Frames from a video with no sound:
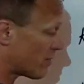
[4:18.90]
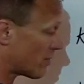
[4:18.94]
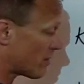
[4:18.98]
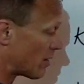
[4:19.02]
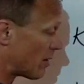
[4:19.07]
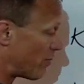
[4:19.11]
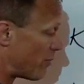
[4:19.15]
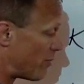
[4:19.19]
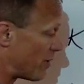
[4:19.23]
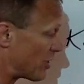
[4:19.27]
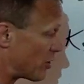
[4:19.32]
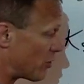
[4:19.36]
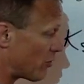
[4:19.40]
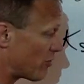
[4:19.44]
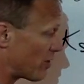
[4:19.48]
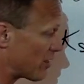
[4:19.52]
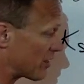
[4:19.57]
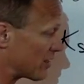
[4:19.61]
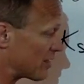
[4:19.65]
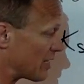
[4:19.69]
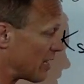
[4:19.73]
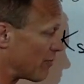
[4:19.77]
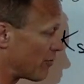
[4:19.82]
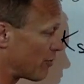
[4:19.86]
The bigger
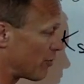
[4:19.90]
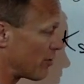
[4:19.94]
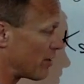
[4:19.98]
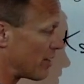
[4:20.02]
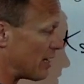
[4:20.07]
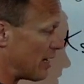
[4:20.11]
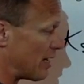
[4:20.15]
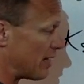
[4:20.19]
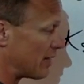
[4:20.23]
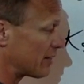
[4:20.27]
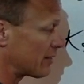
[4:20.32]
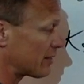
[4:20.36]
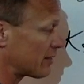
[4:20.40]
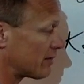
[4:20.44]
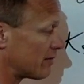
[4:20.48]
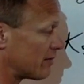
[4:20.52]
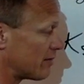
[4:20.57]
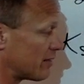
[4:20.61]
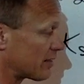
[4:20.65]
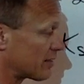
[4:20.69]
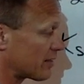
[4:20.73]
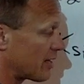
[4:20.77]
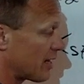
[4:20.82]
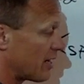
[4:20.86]
this number is, in
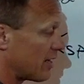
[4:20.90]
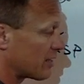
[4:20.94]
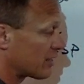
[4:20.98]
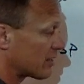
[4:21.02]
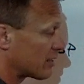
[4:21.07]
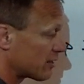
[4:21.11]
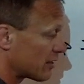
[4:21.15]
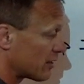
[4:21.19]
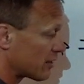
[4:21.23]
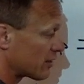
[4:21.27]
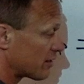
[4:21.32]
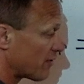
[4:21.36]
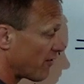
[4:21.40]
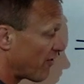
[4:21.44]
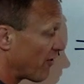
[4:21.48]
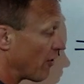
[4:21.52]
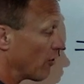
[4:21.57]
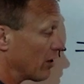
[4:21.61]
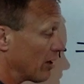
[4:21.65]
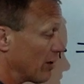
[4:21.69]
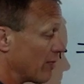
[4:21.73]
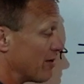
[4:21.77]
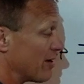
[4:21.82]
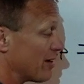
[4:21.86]
this case, this is a
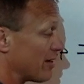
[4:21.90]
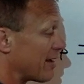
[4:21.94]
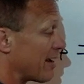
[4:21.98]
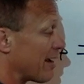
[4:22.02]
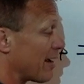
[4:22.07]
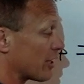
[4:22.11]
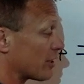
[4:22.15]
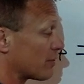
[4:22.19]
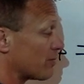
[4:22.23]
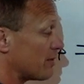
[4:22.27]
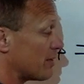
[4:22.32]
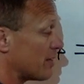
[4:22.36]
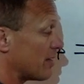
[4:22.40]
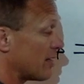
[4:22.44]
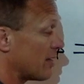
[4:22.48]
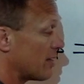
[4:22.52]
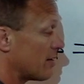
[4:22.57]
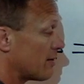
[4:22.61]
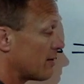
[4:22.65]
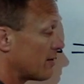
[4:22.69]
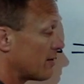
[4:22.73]
fairly big KSP,